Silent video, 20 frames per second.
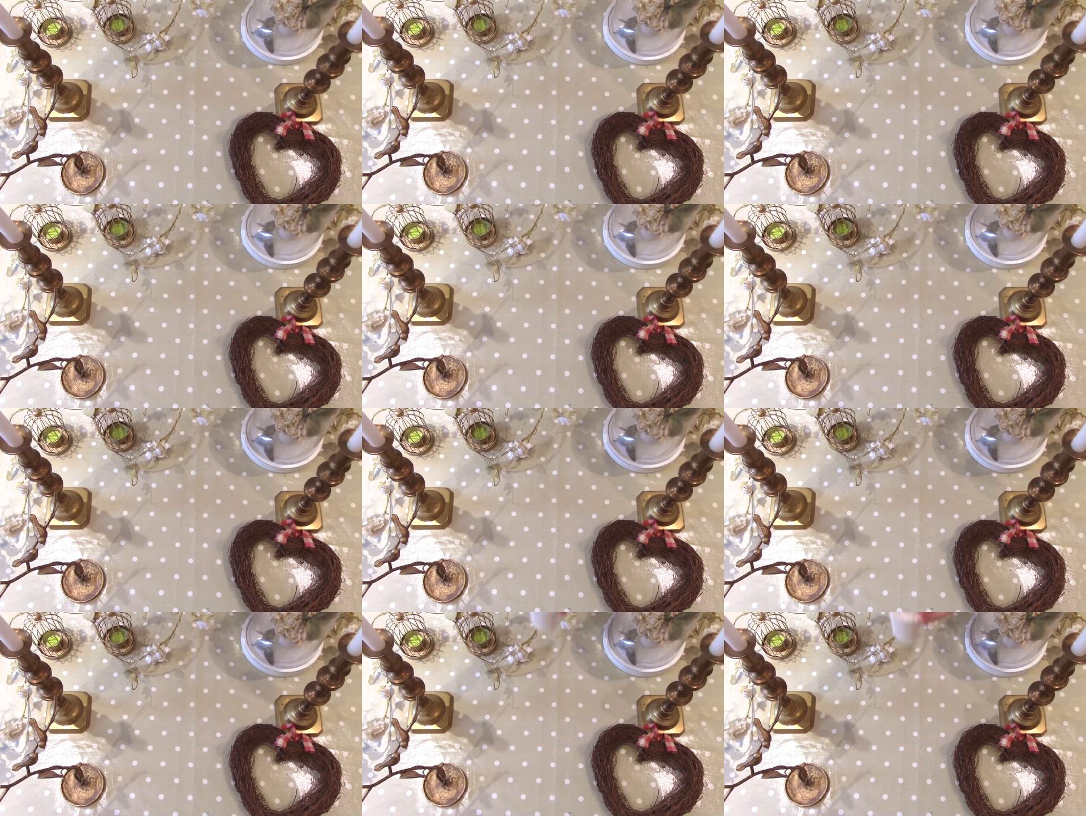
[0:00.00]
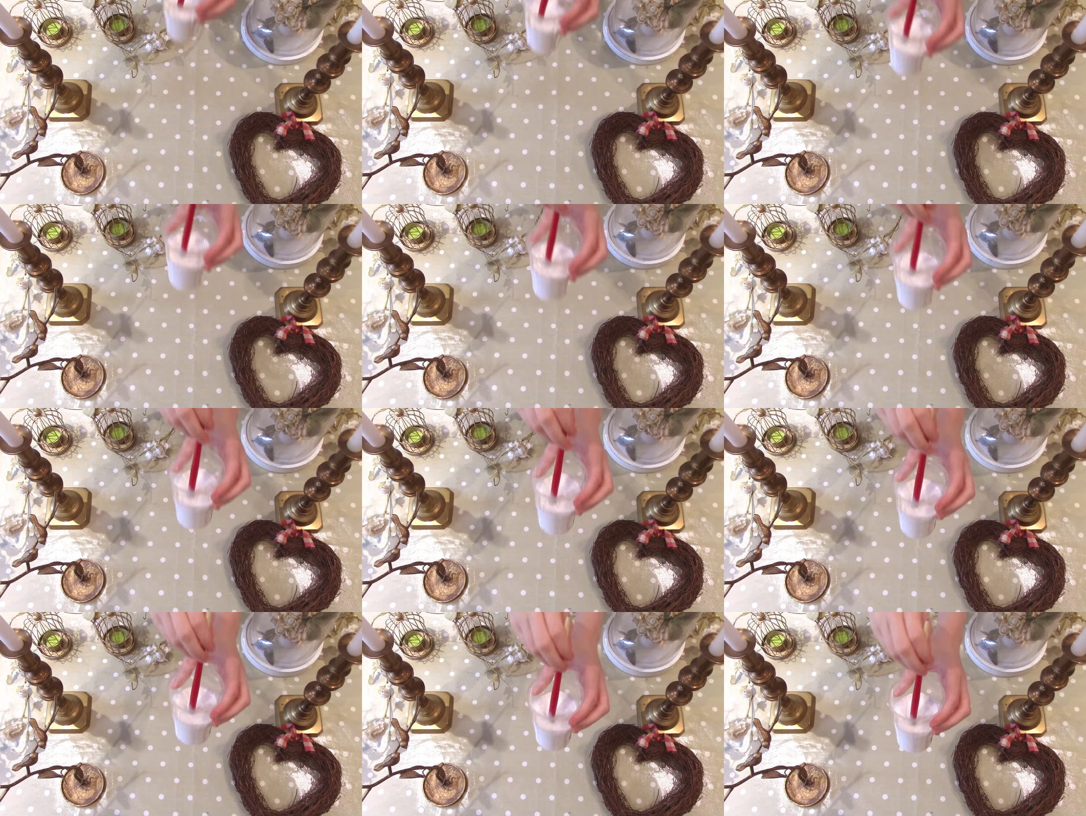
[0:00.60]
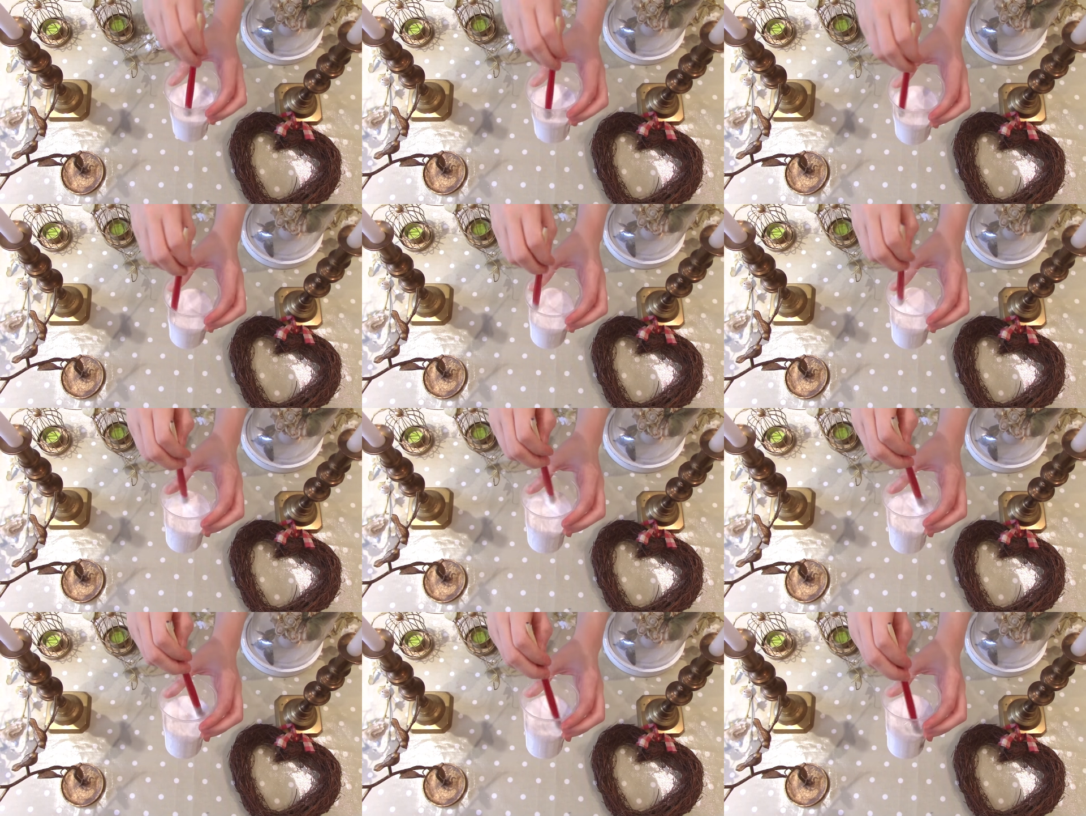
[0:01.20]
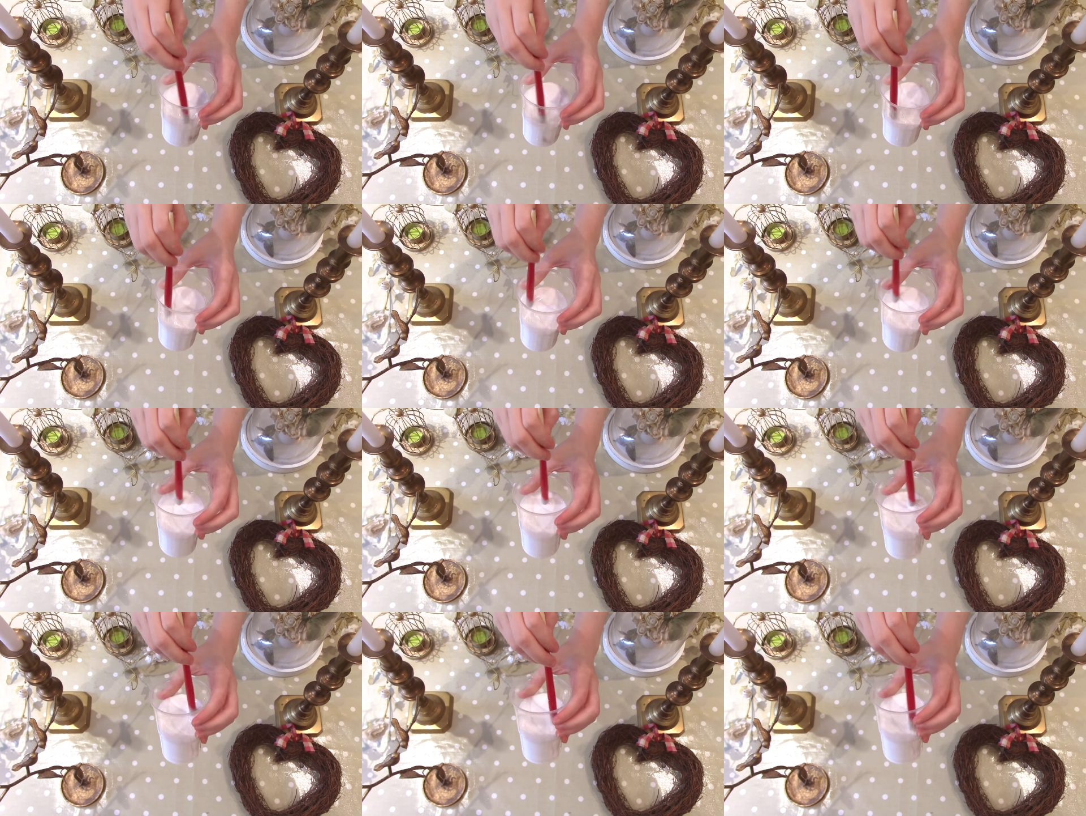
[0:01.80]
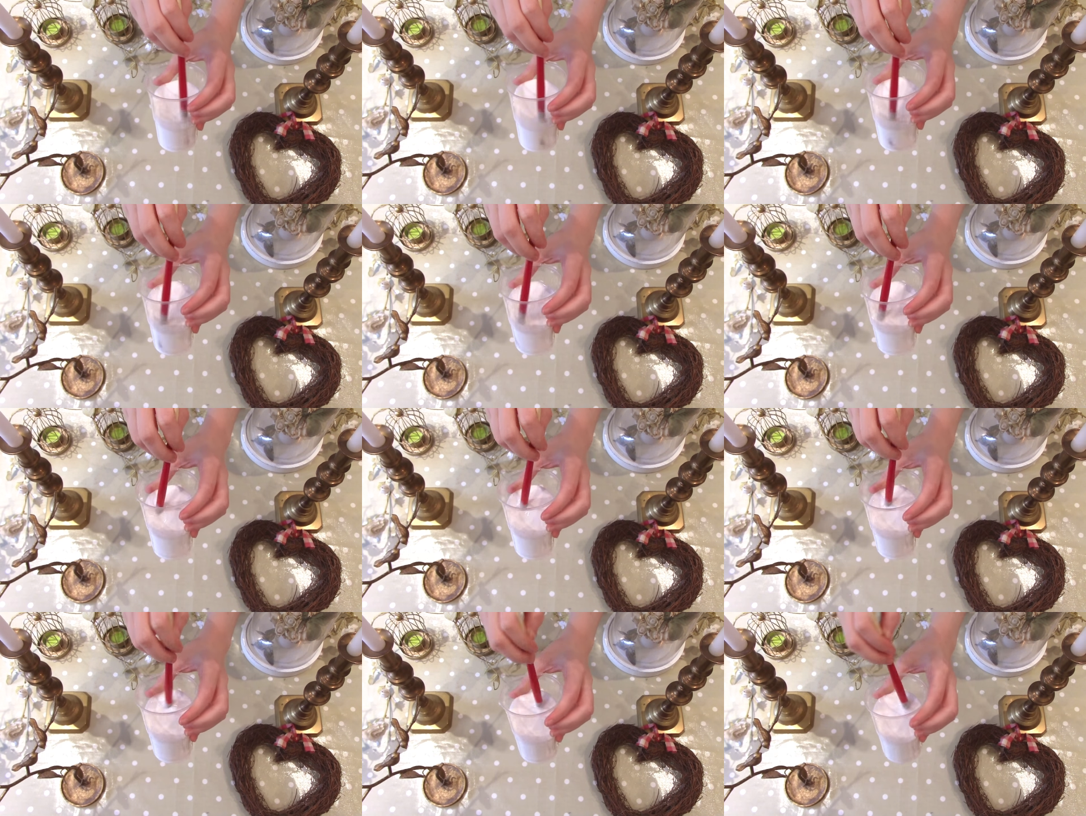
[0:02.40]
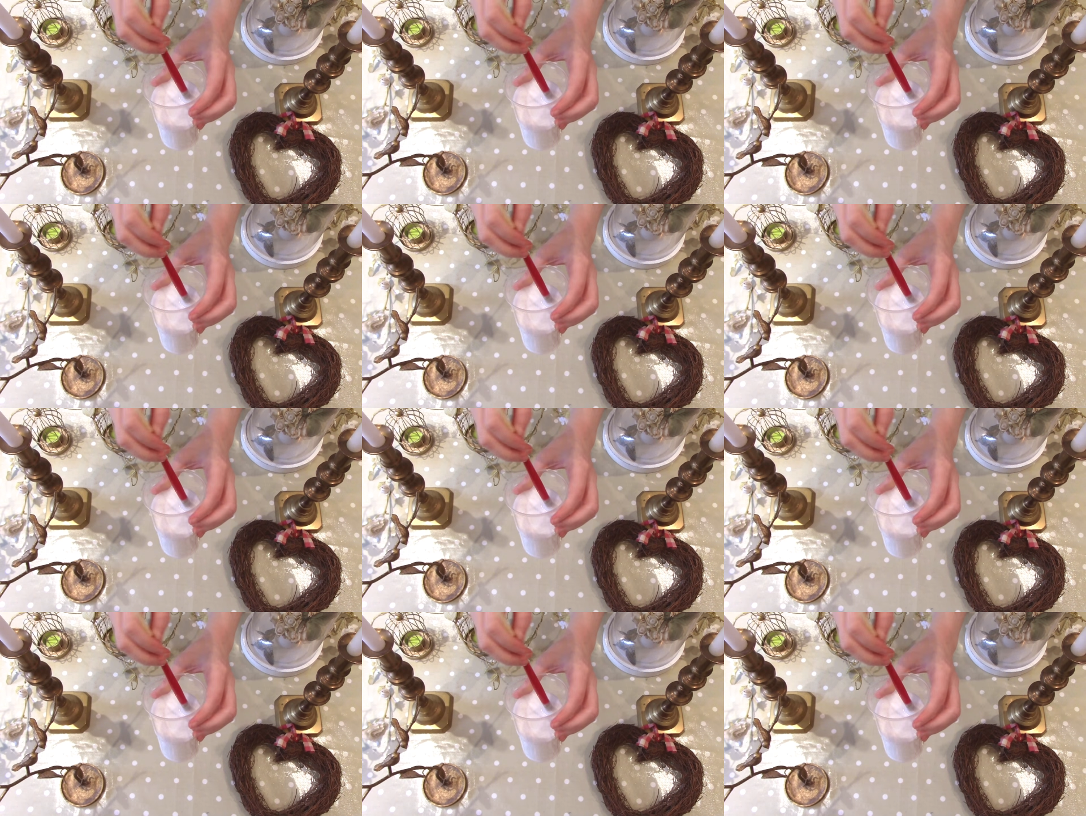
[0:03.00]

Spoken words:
(no speaker visible)